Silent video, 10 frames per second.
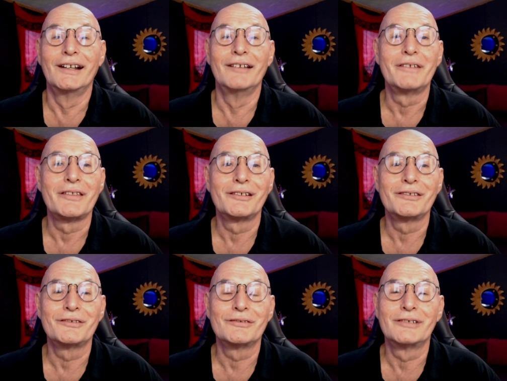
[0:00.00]
whether
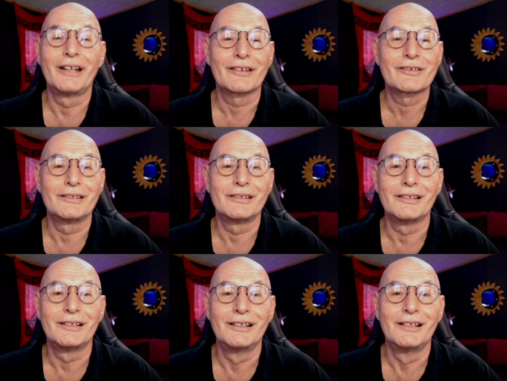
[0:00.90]
you
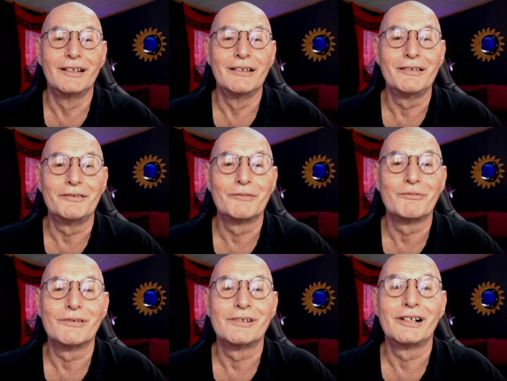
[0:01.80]
actually in a
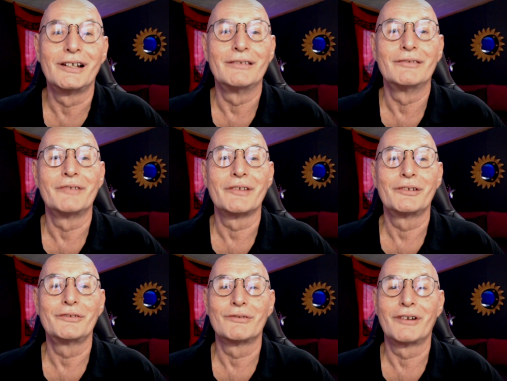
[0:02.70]
war and
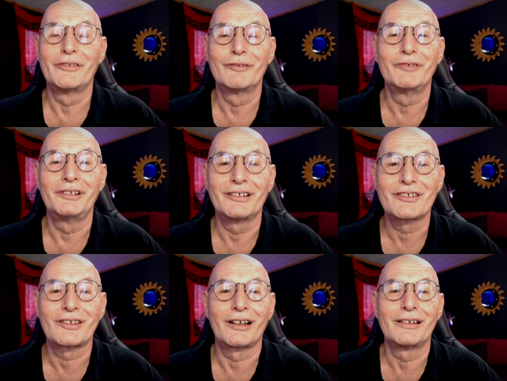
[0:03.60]
whether you're on the winning
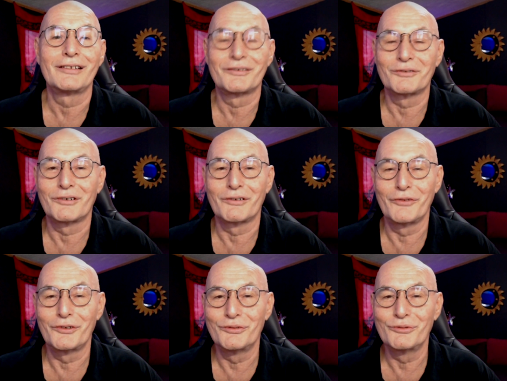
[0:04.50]
side or on
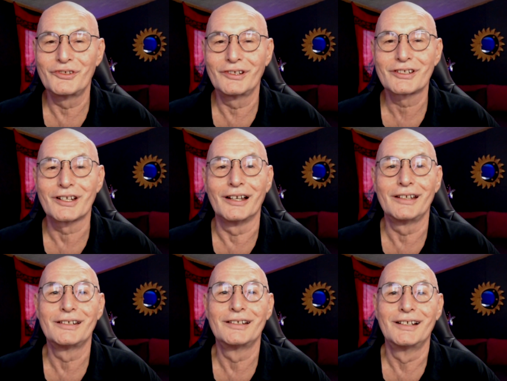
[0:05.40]
the losing
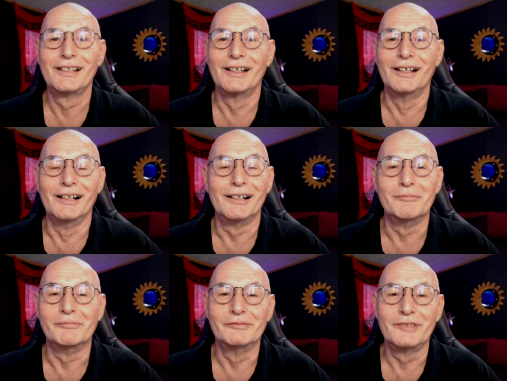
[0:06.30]
side,
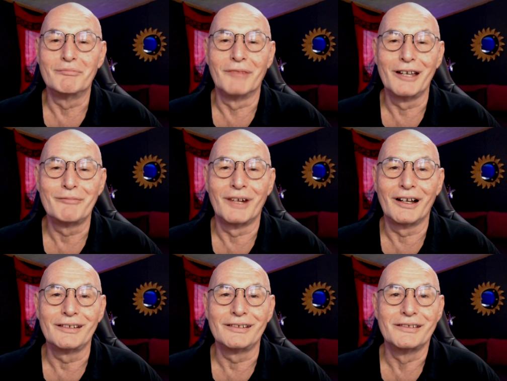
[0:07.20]
um, in my
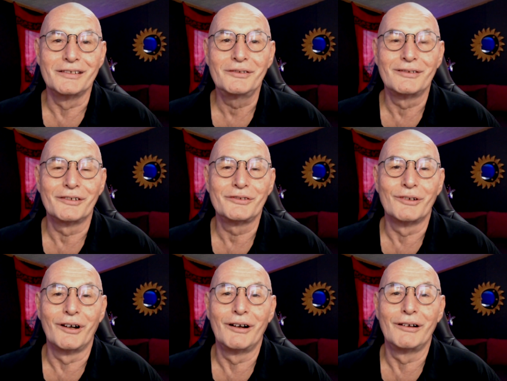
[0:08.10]
mind, you know,
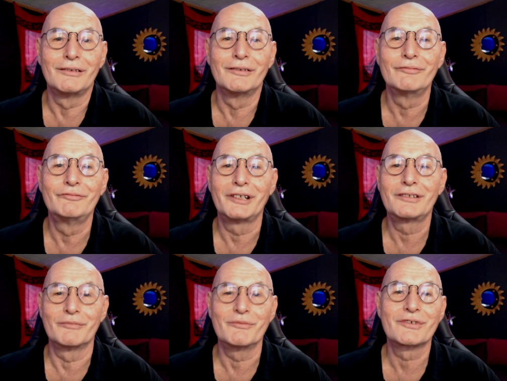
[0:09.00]
you're all
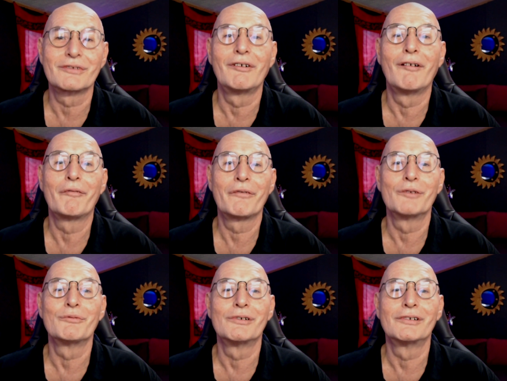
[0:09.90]
victims of
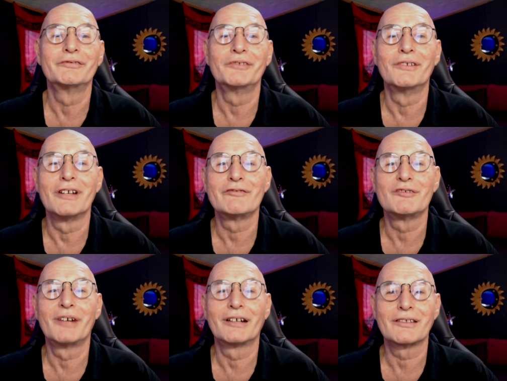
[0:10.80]
the war. You know,
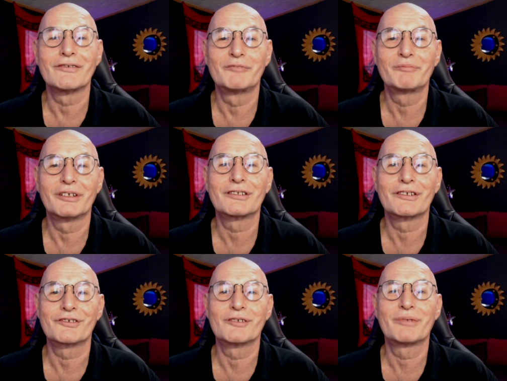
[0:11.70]
everybody that
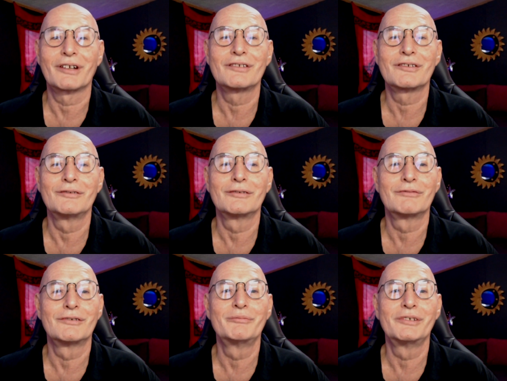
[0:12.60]
participates in a
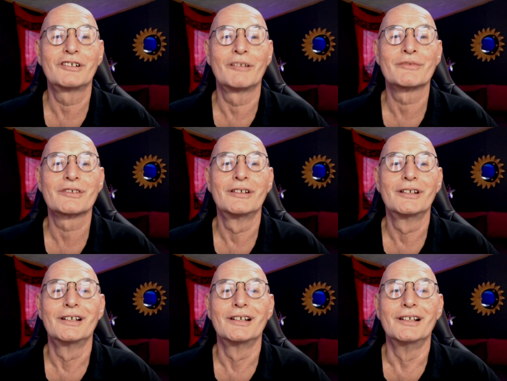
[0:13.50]
war becomes,
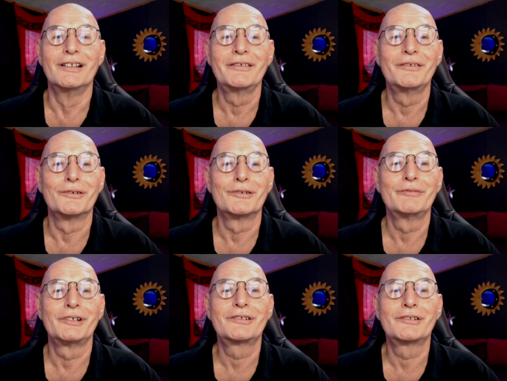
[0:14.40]
you know, a
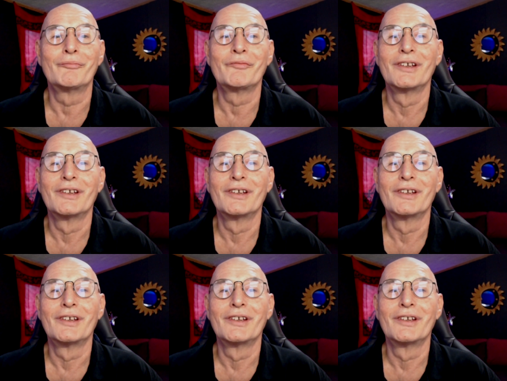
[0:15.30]
victim